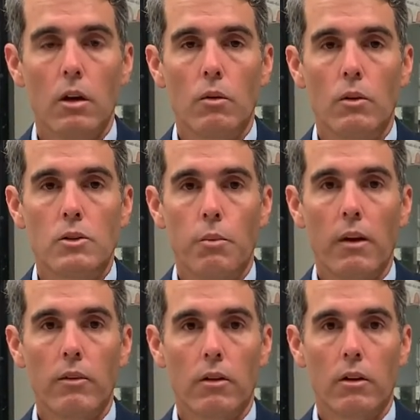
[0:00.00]
which
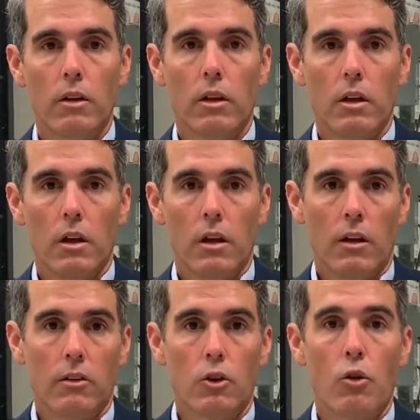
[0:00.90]
basically
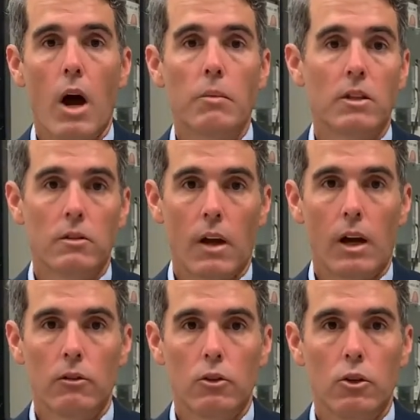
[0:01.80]
is a
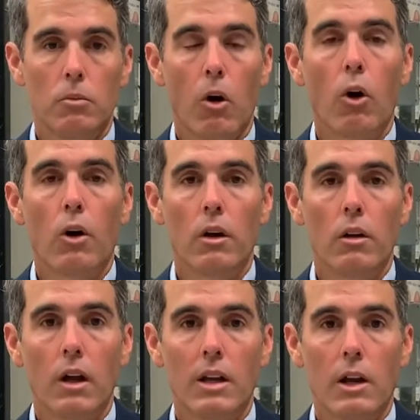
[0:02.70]
grommet-style tube or a
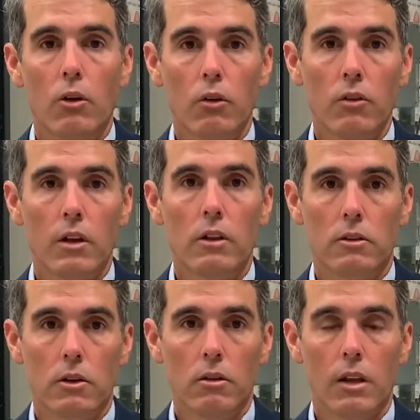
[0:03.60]
narrow
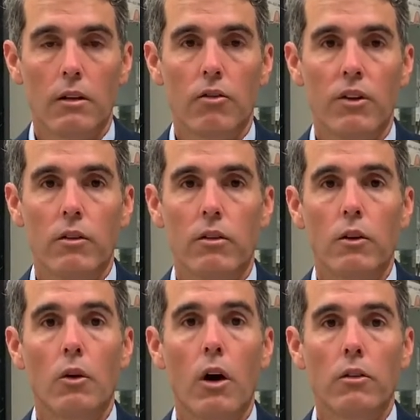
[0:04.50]
cylinder that fits
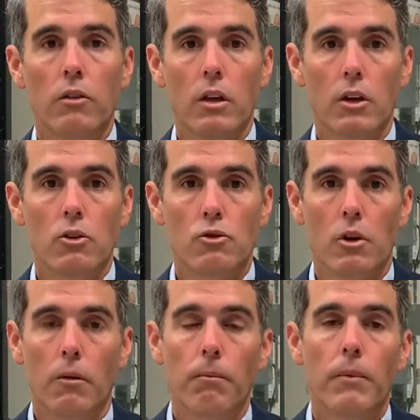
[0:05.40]
across the eardrum.